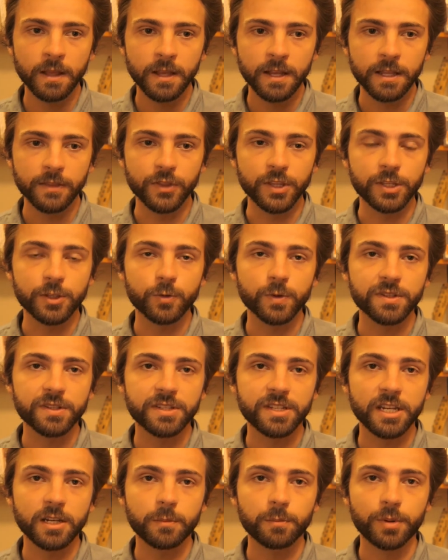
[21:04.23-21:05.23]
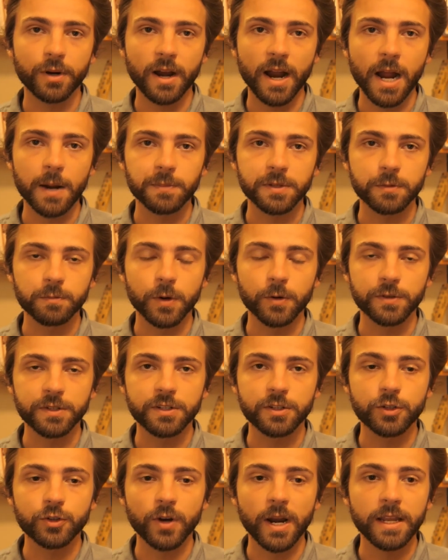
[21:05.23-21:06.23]
This was seen perhaps most
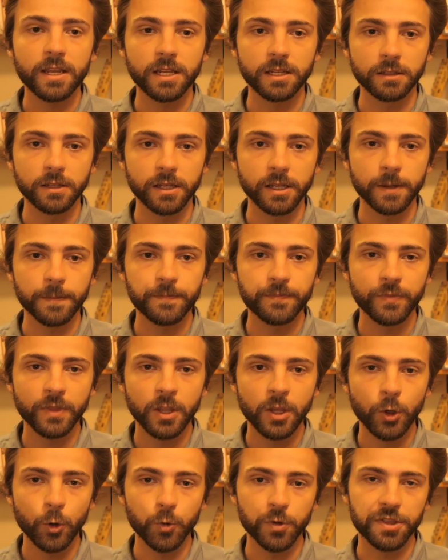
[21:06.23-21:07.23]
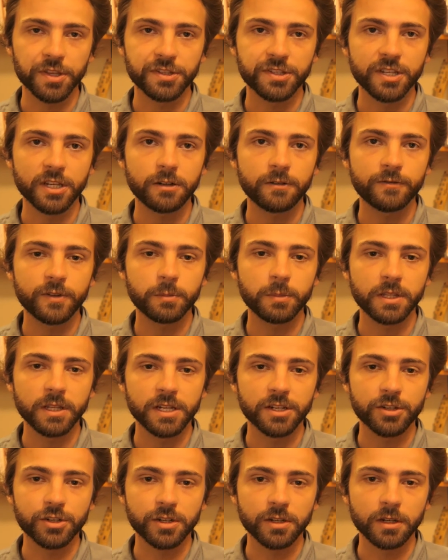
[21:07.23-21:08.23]
strikingly with the
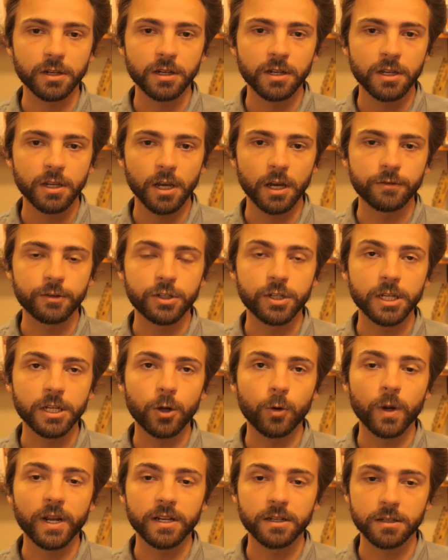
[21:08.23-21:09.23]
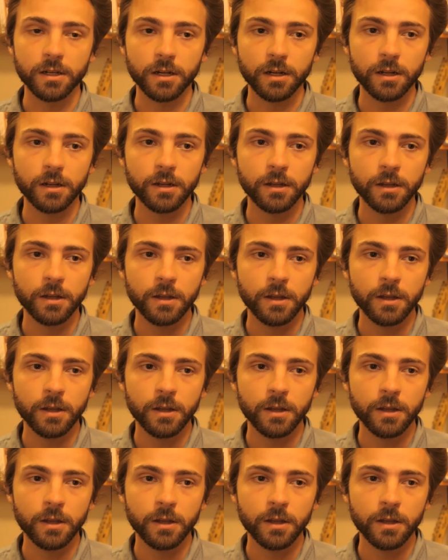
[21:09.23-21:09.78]
self-immolation of Thich Quang Duc,